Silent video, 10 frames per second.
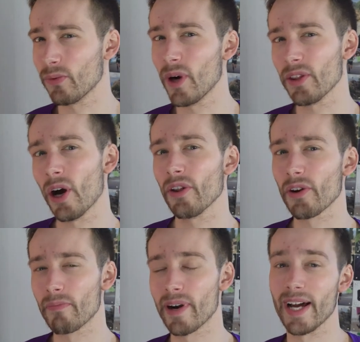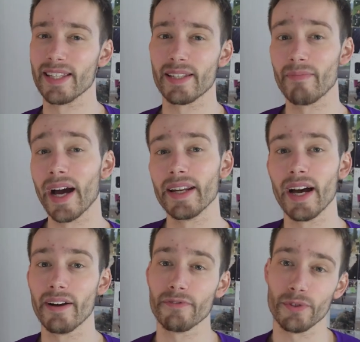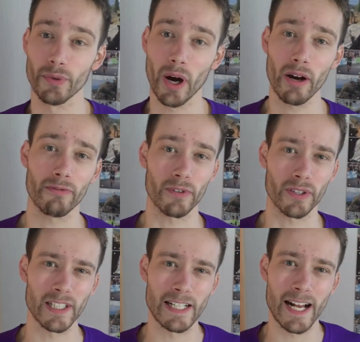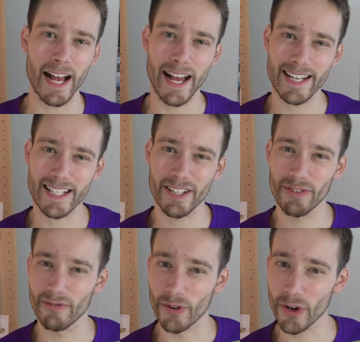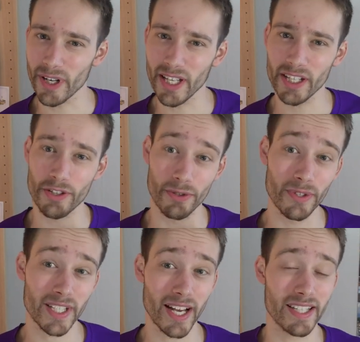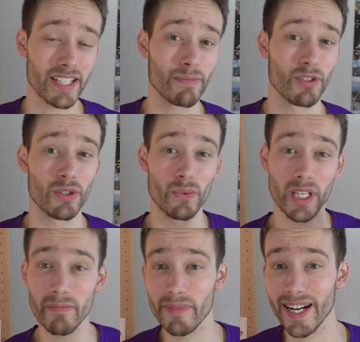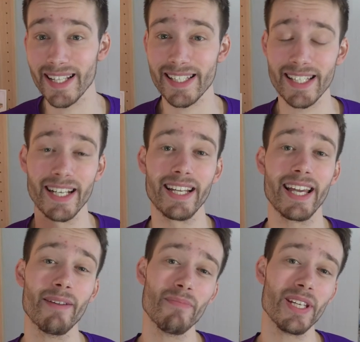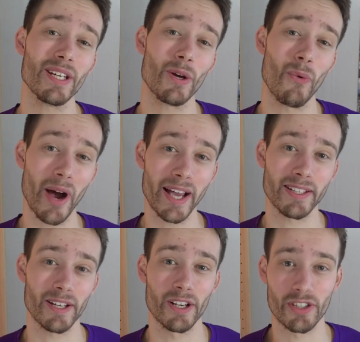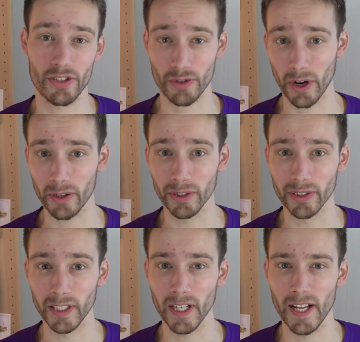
what other brands might have to offer. And converting shoe sizes between brands can be quite a struggle.